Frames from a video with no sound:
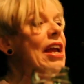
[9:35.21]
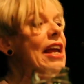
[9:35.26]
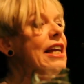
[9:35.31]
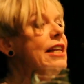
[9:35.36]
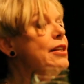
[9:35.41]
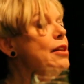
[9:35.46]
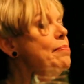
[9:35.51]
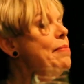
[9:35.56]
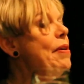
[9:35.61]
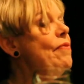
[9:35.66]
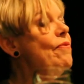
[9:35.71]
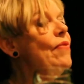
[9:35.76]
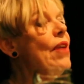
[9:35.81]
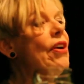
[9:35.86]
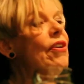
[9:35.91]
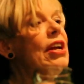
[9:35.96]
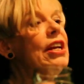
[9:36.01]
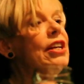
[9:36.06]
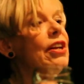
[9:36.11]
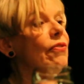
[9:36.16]
it'll be
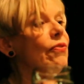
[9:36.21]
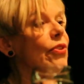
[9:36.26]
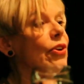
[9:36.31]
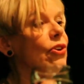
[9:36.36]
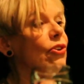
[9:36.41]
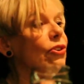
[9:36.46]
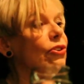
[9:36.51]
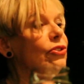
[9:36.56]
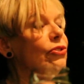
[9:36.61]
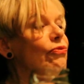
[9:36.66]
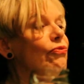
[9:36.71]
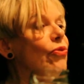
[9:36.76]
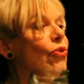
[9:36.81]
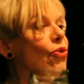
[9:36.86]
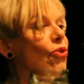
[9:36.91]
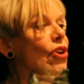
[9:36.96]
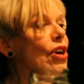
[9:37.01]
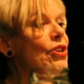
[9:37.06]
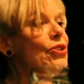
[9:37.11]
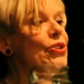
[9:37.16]
very difficult
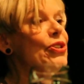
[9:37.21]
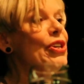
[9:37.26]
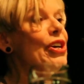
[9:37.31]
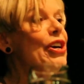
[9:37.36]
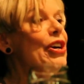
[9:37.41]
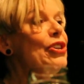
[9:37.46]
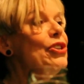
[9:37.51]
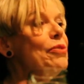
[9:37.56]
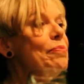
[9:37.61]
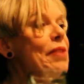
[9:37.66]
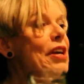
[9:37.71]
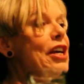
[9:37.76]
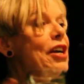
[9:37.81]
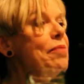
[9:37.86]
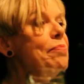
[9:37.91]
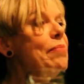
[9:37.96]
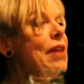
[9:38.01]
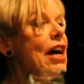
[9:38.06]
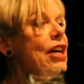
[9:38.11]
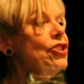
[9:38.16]
for us to be
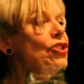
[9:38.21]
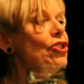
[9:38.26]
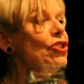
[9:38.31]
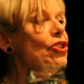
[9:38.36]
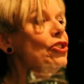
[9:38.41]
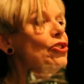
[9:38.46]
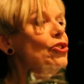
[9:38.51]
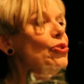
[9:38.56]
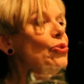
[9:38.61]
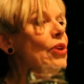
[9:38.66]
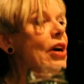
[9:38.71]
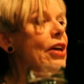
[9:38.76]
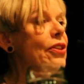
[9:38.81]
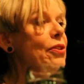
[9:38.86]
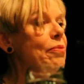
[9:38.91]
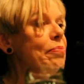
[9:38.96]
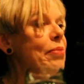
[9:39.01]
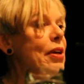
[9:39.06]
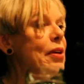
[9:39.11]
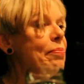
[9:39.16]
compassionate to
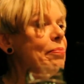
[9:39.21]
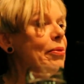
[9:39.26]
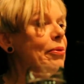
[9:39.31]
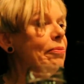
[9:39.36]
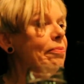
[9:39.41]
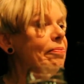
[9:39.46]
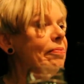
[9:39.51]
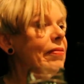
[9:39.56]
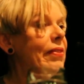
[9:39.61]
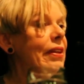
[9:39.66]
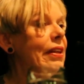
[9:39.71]
other people.